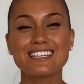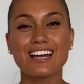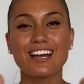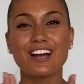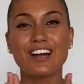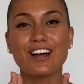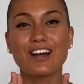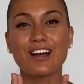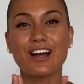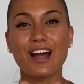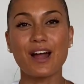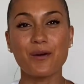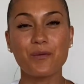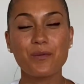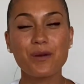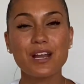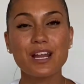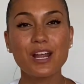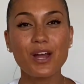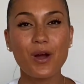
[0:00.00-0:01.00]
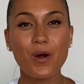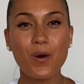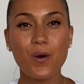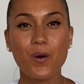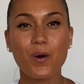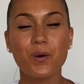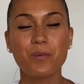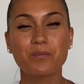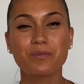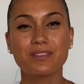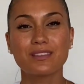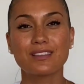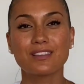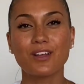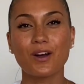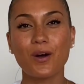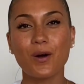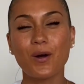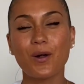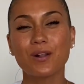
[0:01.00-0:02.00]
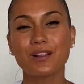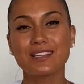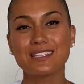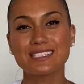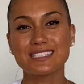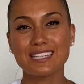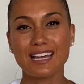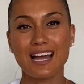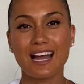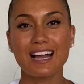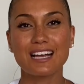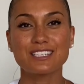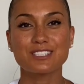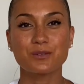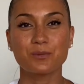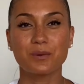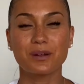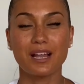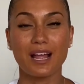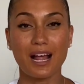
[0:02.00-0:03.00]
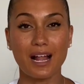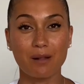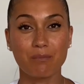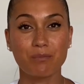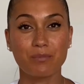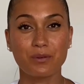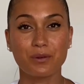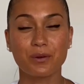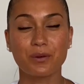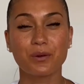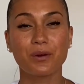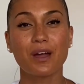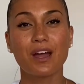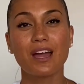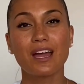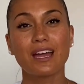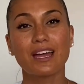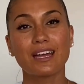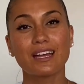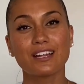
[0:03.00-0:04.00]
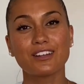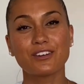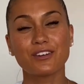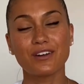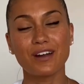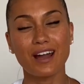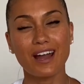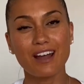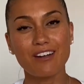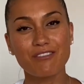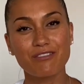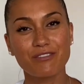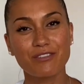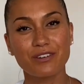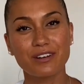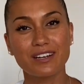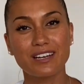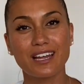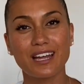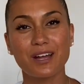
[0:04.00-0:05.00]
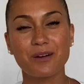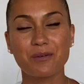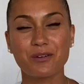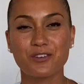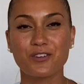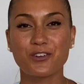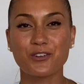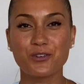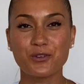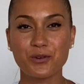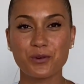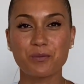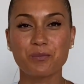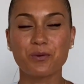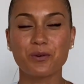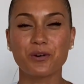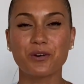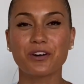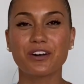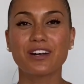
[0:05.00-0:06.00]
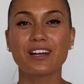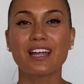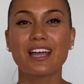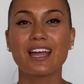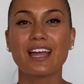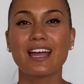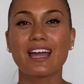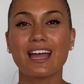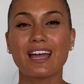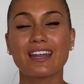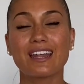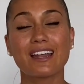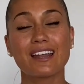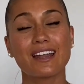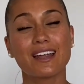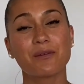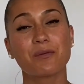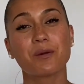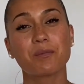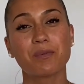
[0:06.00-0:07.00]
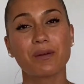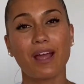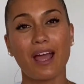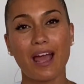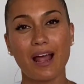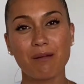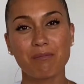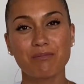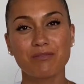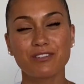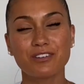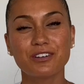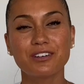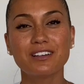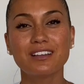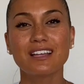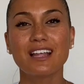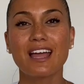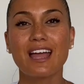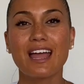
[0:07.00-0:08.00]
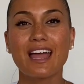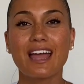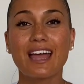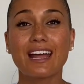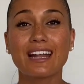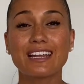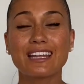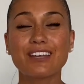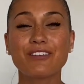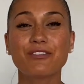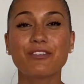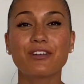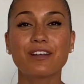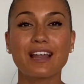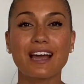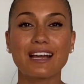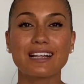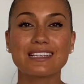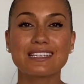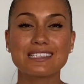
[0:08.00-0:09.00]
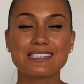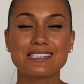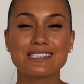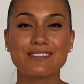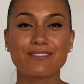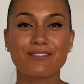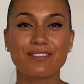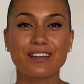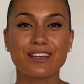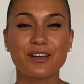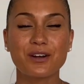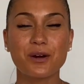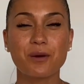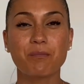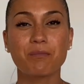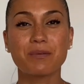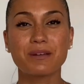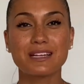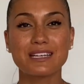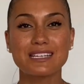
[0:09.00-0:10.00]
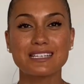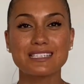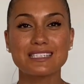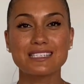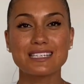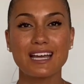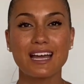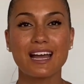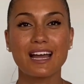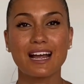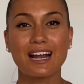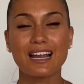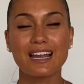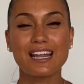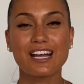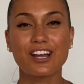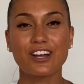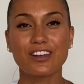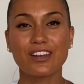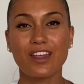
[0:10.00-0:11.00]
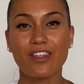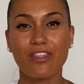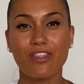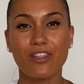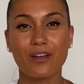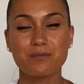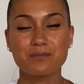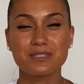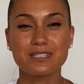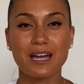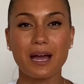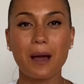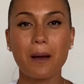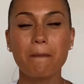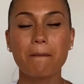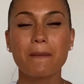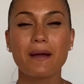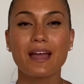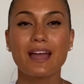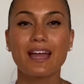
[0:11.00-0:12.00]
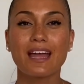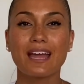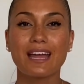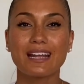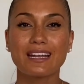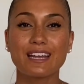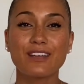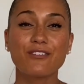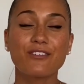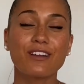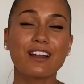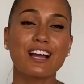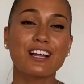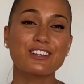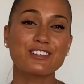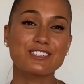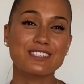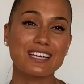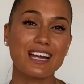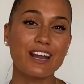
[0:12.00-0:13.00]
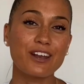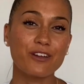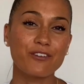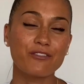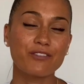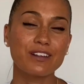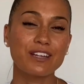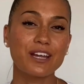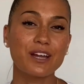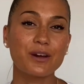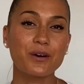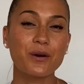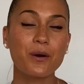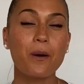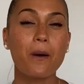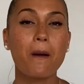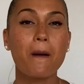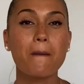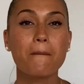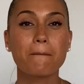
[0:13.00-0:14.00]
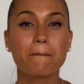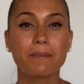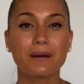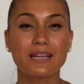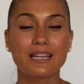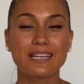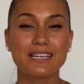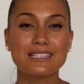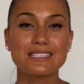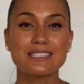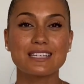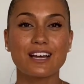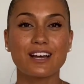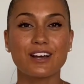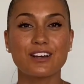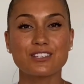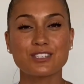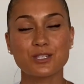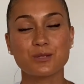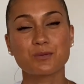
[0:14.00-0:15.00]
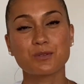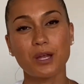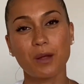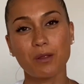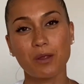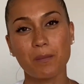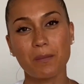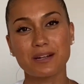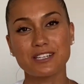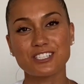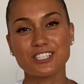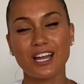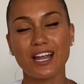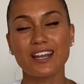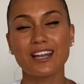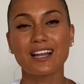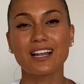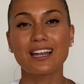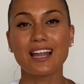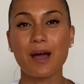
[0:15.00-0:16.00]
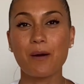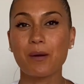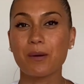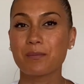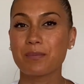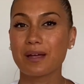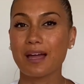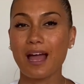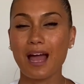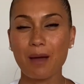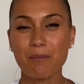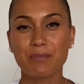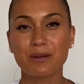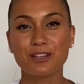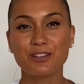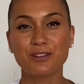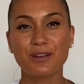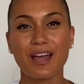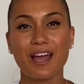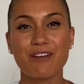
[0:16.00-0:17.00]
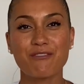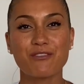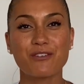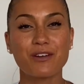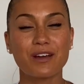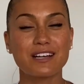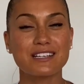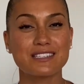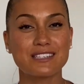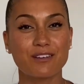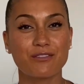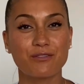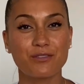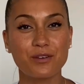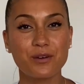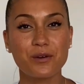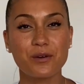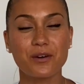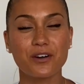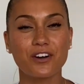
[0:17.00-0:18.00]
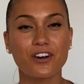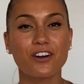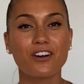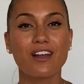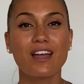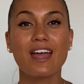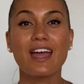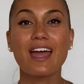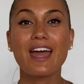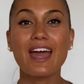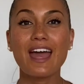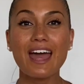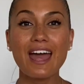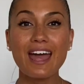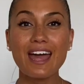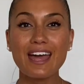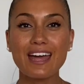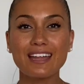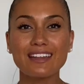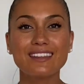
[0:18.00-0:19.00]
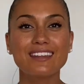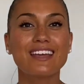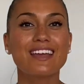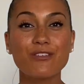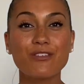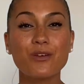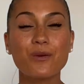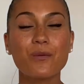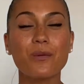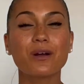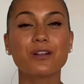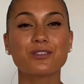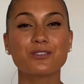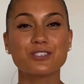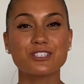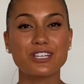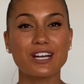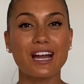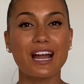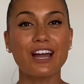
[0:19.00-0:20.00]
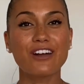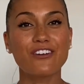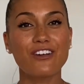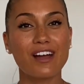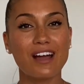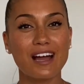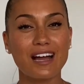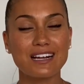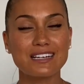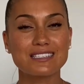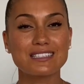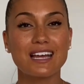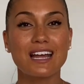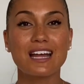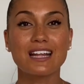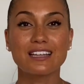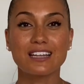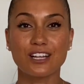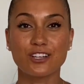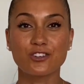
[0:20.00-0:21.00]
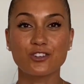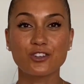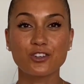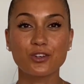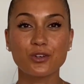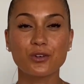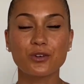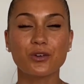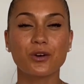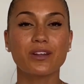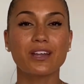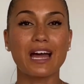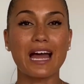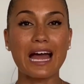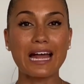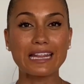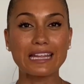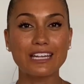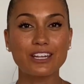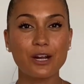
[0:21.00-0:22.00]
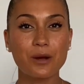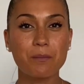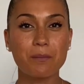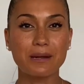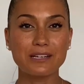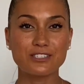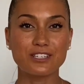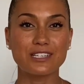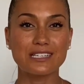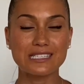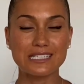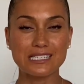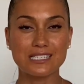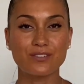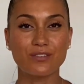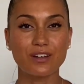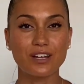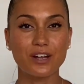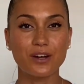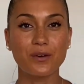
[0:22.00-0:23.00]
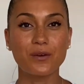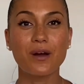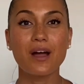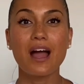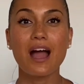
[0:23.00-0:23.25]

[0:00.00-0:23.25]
I really hope all these hacks will help you in your everyday with your newborn, and that it will be helpful. And if you like this video, please click on that thumbs up. And if you like this kind of video, please subscribe to my channel. I will be happy to have you as a viewer. And if you want to share other hacks that you know that I didn't mention in this video,